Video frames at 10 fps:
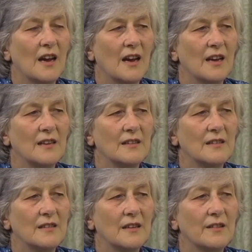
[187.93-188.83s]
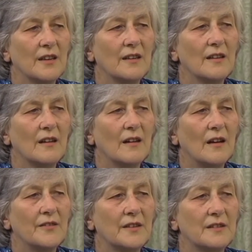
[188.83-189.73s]
And then
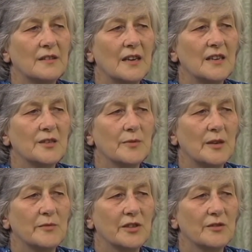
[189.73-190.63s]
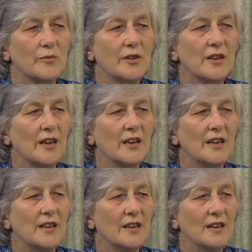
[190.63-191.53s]
on the days when I'm just working
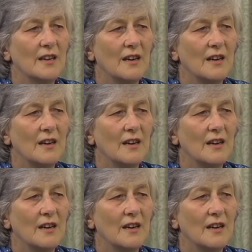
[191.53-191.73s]
here,